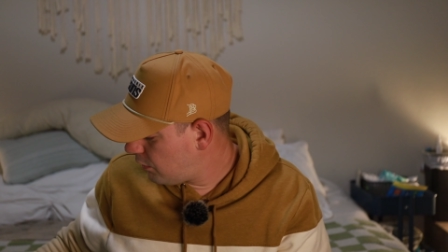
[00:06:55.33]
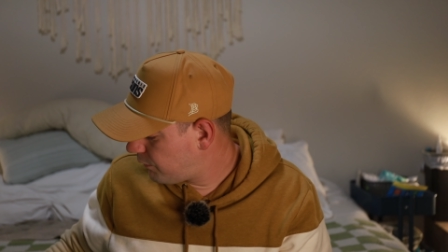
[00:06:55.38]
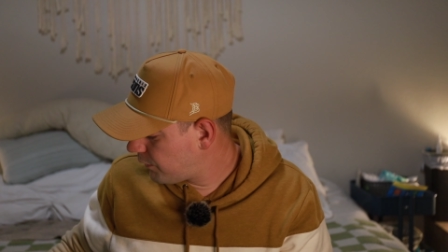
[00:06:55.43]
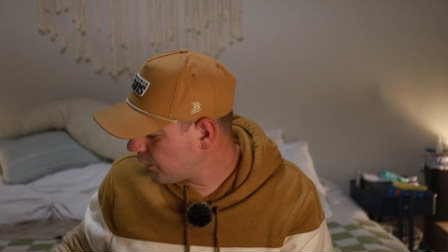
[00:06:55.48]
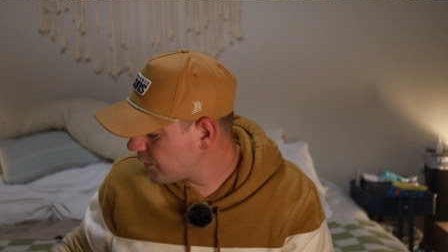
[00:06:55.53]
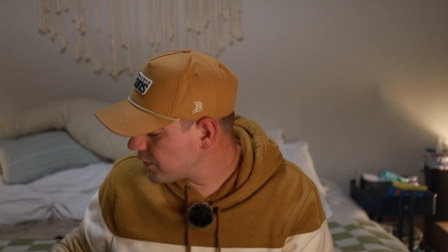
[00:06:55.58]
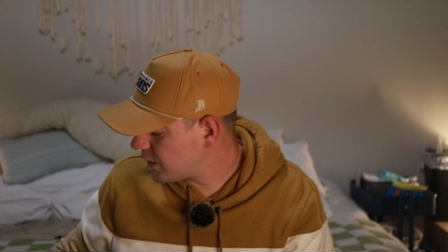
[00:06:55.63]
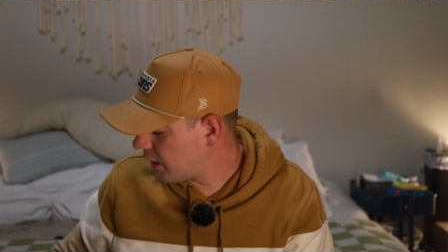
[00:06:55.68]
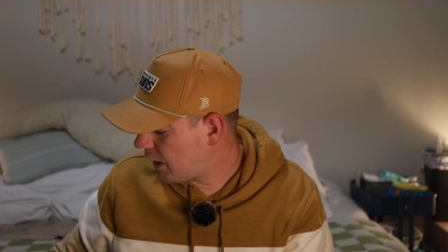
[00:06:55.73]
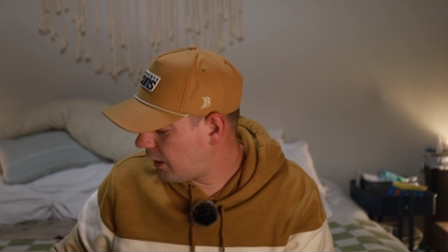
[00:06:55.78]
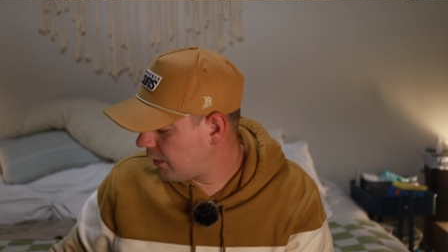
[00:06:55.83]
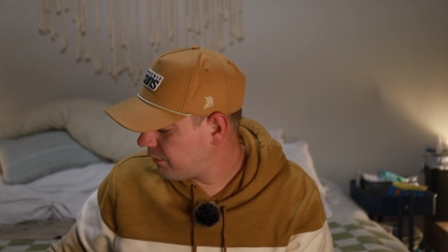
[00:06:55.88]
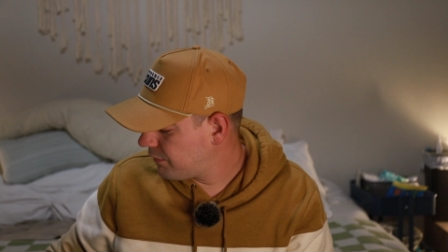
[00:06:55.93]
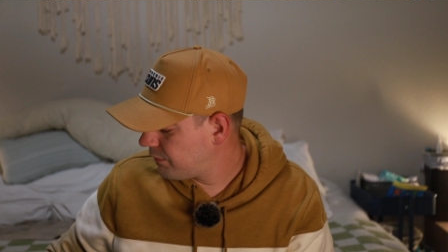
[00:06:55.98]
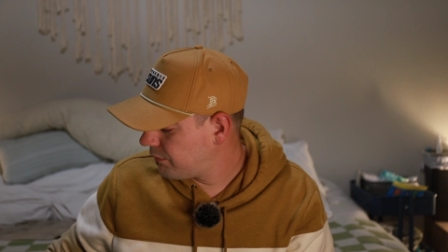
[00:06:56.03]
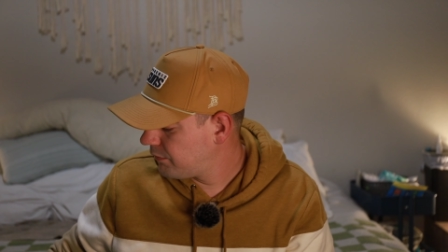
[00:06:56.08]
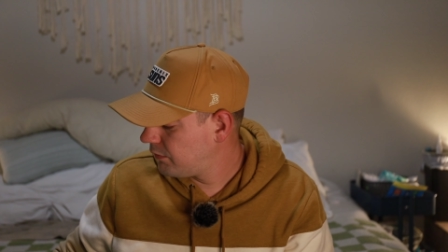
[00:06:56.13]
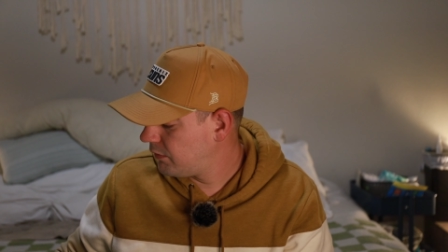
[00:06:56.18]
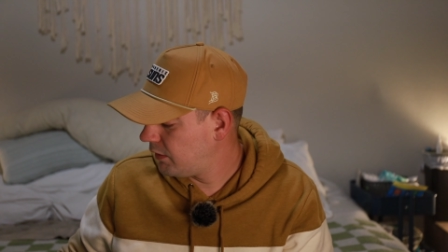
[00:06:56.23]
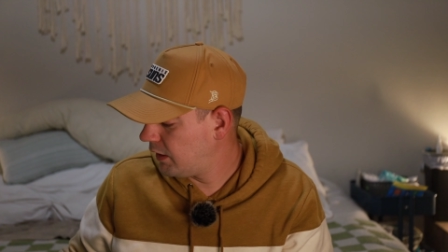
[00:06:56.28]
Well, first
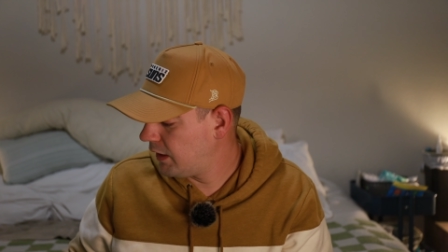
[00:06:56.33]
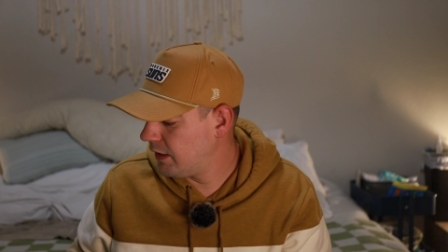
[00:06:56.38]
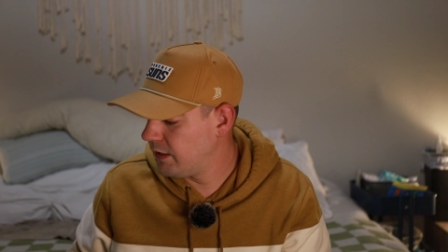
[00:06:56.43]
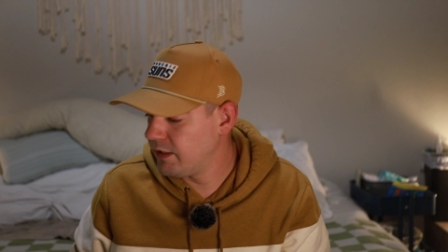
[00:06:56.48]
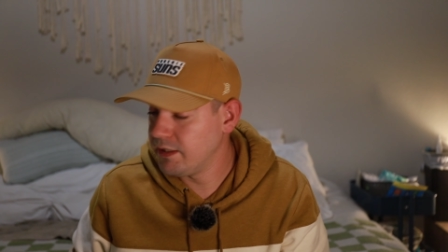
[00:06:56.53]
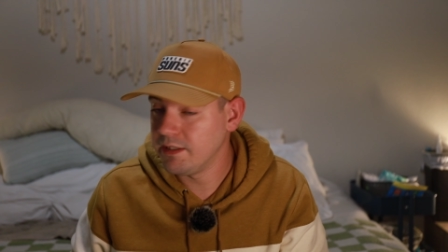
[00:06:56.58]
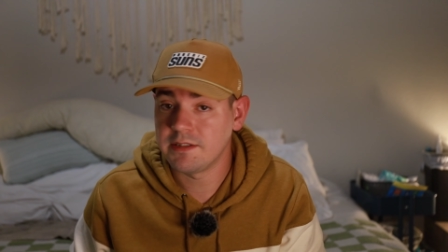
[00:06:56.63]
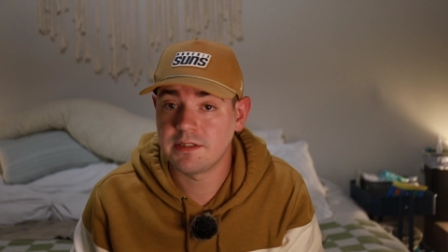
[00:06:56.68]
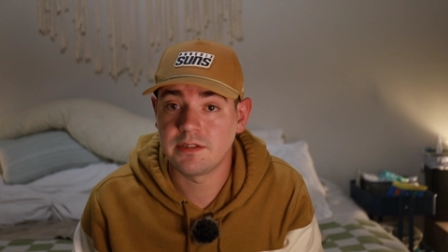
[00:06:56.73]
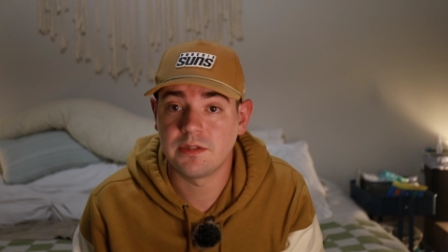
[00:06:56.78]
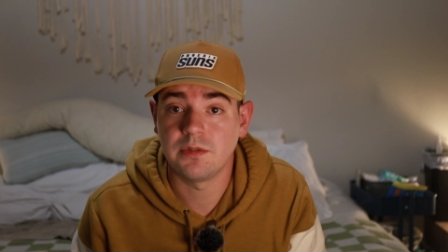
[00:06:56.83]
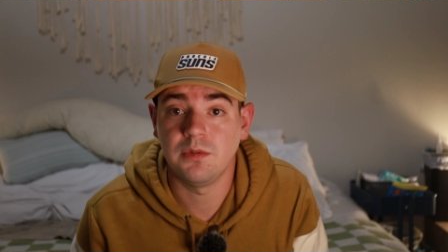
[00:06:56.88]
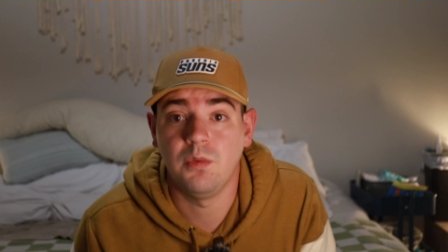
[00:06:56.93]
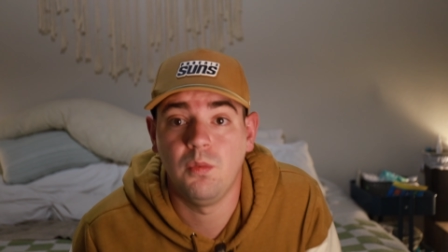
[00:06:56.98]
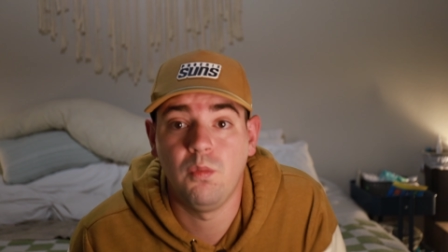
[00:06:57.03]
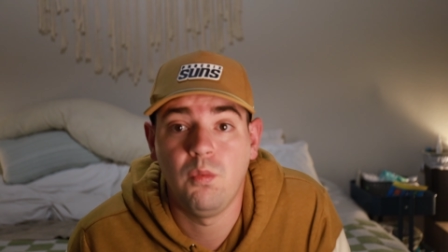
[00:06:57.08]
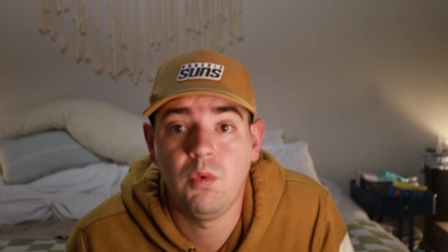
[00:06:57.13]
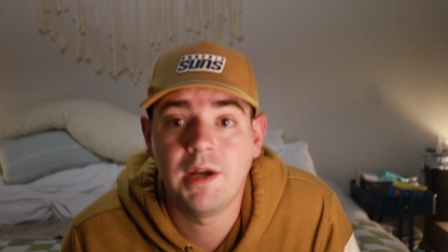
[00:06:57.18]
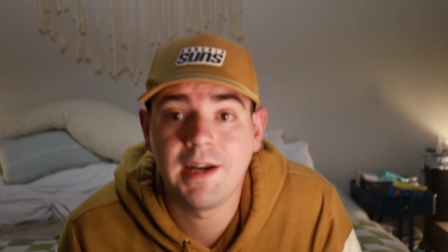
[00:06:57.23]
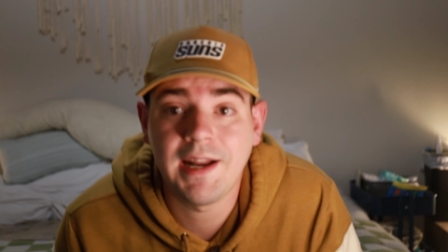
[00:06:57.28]
off is
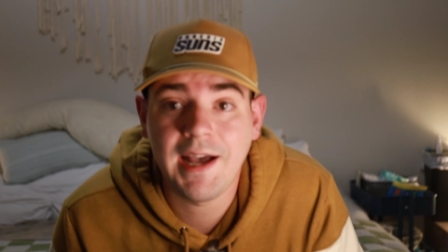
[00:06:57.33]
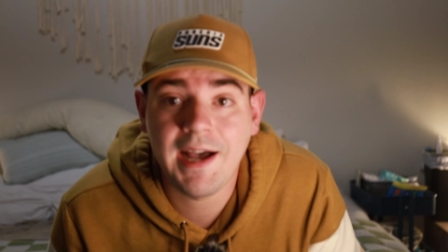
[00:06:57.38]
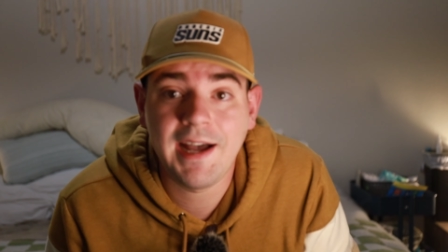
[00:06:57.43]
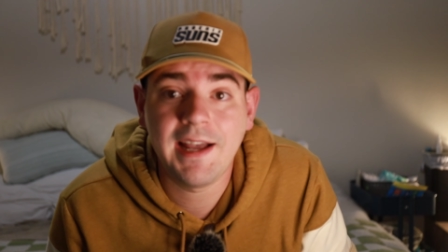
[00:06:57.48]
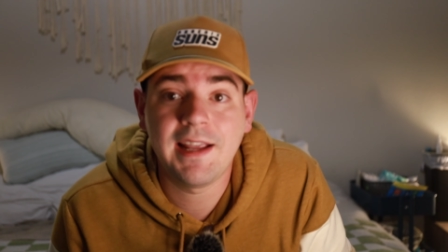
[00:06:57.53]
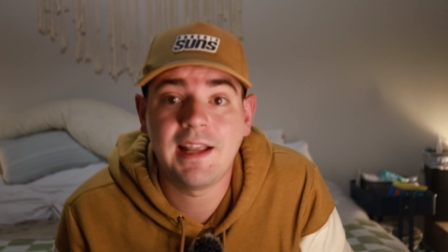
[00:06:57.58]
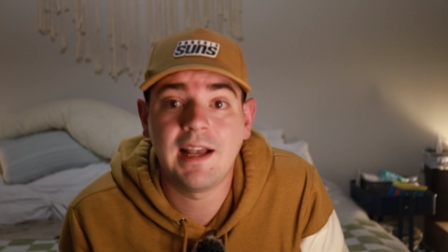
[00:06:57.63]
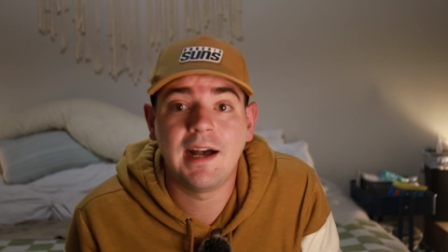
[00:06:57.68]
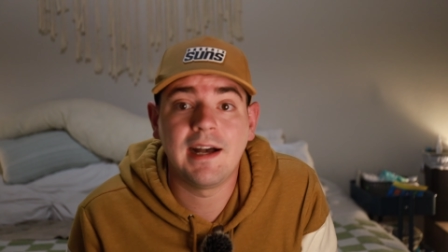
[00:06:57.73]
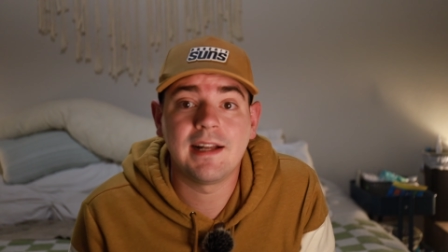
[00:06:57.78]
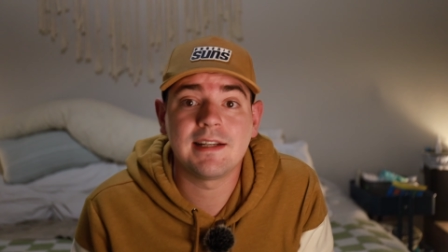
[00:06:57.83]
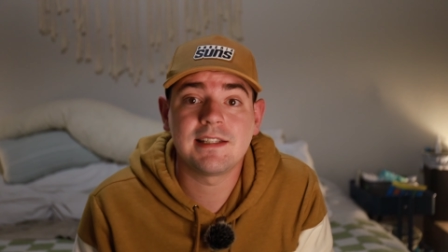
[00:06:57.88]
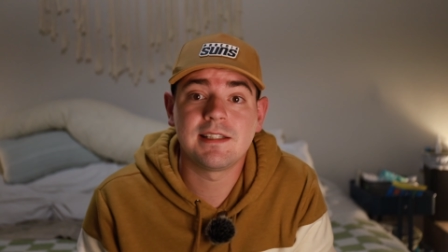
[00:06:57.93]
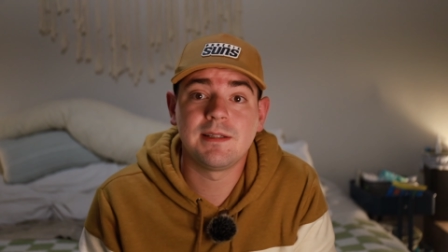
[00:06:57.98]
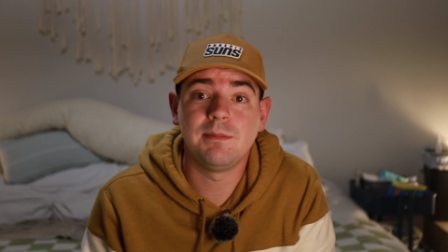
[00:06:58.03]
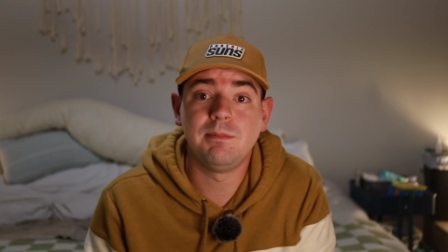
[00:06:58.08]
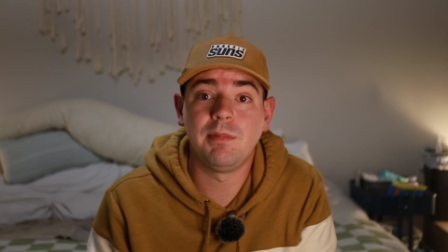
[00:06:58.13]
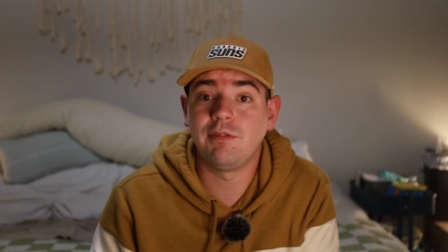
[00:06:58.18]
what I got